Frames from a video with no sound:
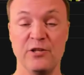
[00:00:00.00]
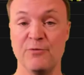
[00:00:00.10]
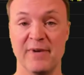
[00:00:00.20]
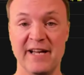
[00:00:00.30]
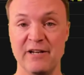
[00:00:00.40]

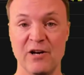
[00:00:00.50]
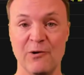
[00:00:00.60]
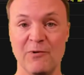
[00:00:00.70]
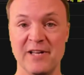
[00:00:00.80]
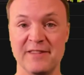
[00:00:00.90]
you might
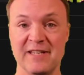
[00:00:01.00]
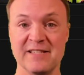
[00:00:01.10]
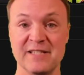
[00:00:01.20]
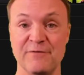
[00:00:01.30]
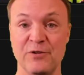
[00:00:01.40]
not want
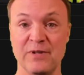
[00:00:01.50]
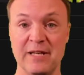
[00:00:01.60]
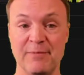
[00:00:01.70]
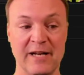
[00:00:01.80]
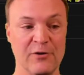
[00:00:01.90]
this if you
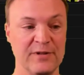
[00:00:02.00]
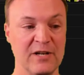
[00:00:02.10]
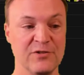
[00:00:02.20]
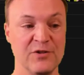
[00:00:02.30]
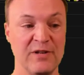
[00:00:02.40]
keep it out
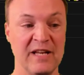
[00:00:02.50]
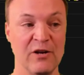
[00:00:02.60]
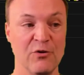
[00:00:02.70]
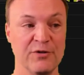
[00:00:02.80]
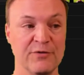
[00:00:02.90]
there so you
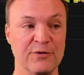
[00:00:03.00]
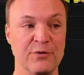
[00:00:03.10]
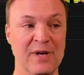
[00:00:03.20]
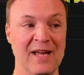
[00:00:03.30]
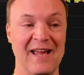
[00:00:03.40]
can go
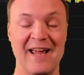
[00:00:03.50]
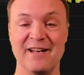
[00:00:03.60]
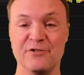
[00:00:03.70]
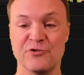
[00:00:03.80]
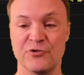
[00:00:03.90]
through
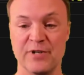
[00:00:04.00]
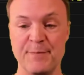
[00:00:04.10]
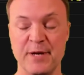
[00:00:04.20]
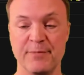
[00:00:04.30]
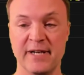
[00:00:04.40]
and
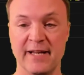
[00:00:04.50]
trim it.